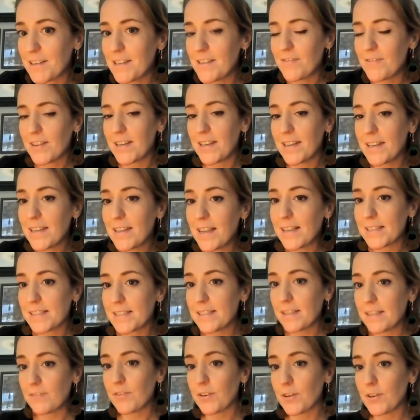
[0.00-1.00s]
It's
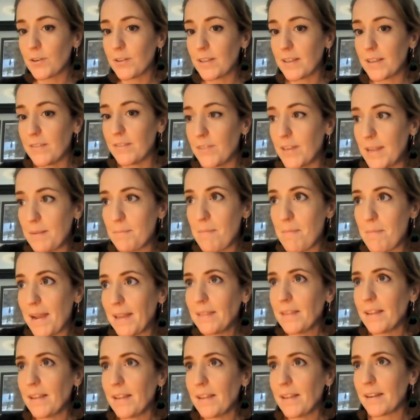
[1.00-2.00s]
difficult even in
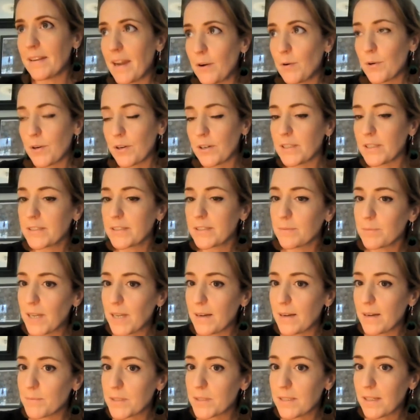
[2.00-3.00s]
mainland Ecuador
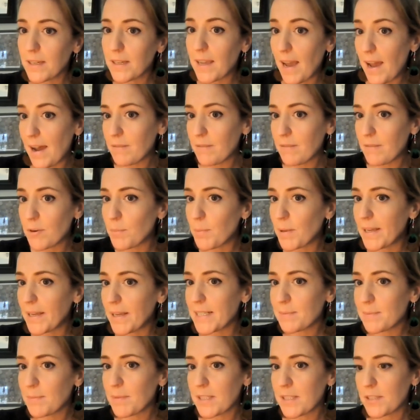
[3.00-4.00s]
sometimes to get
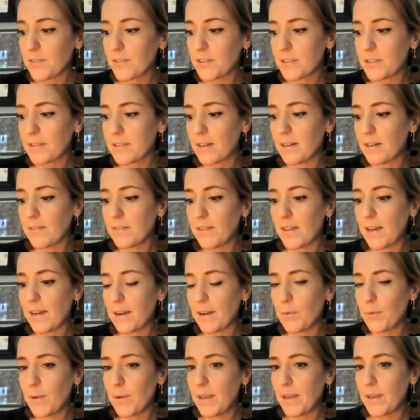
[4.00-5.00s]
replacements for stuff.
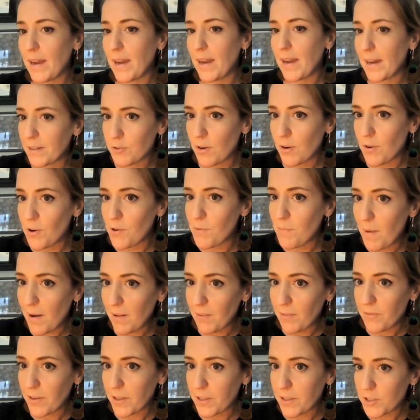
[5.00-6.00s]
Like, we had a drone
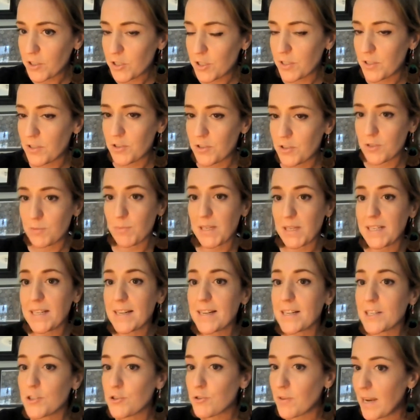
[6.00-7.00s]
malfunction. We
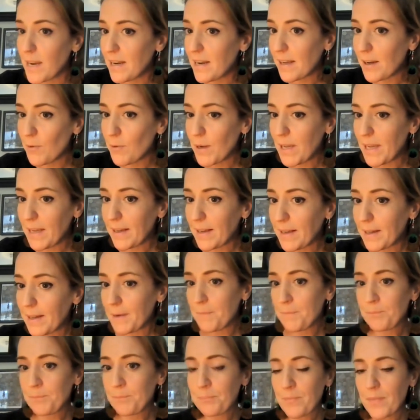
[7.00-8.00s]
did a training week.
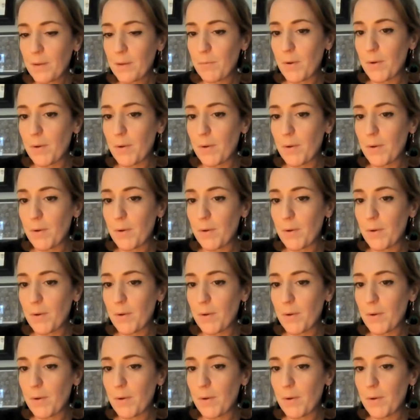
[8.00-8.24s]
Mm-hmm.